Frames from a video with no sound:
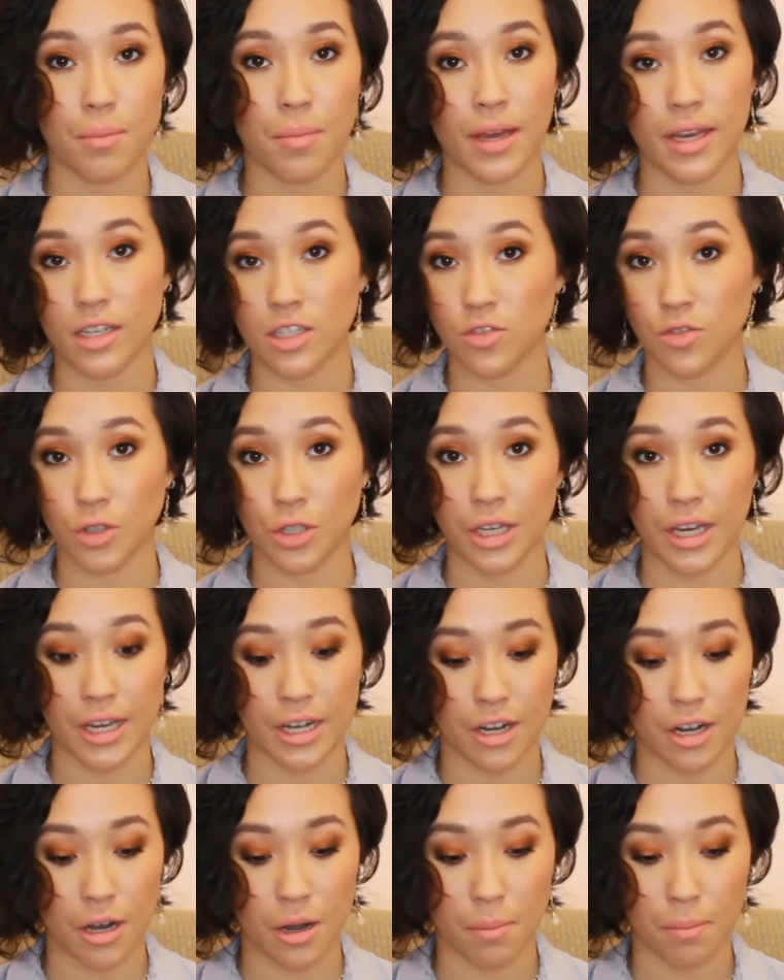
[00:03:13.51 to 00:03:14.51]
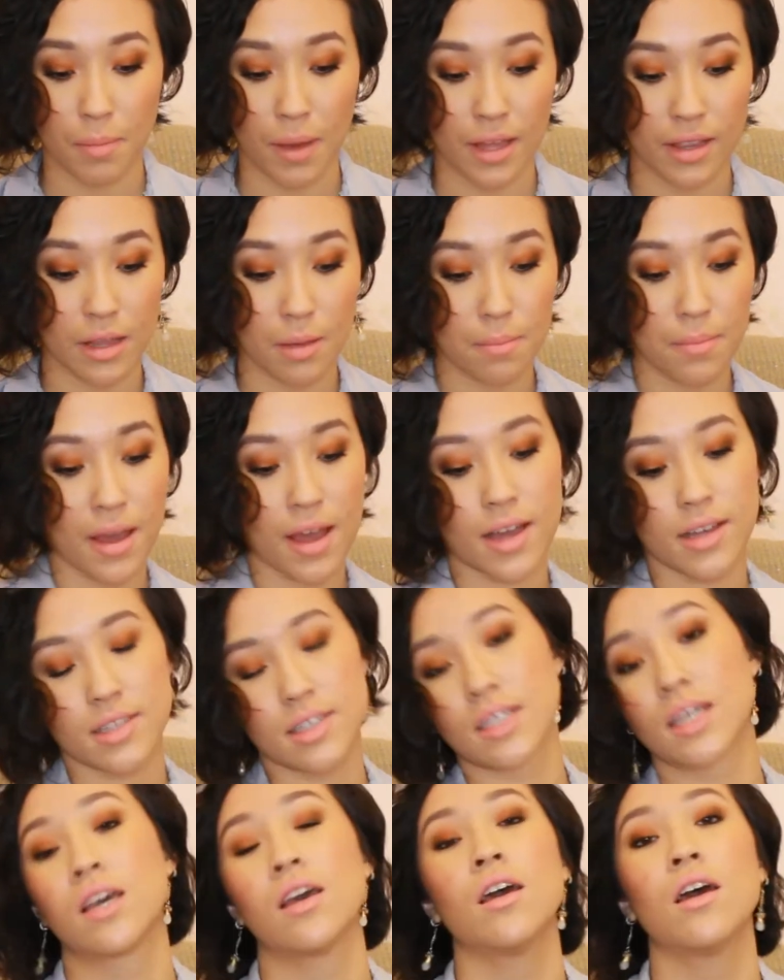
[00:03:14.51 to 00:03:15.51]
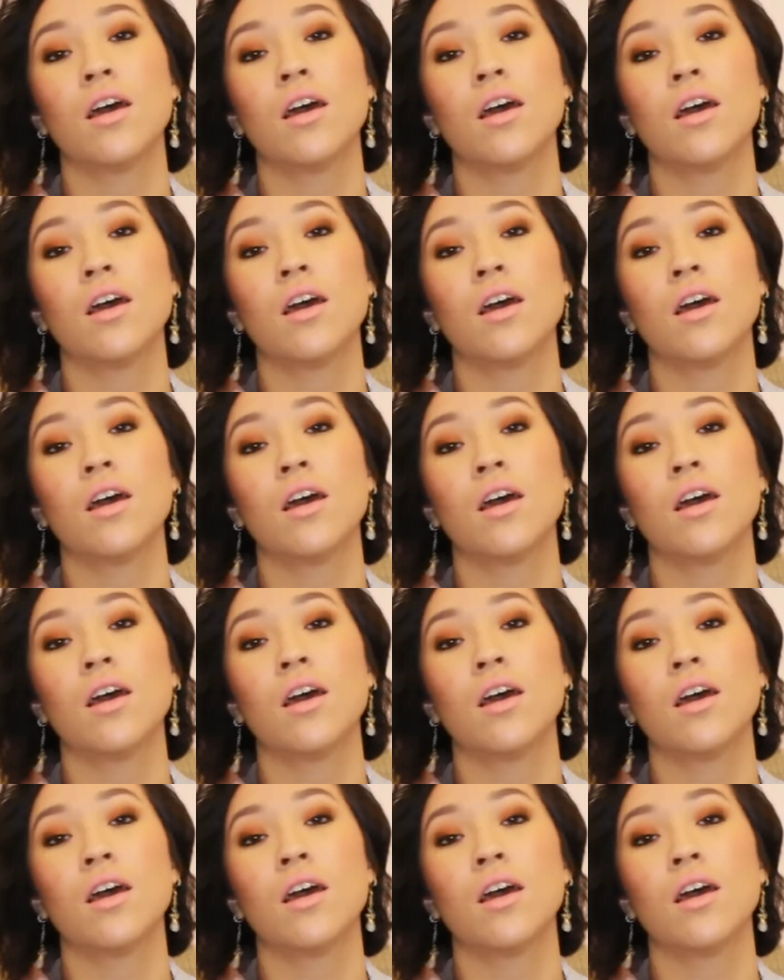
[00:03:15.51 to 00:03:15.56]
my exfoliator, my lip mask,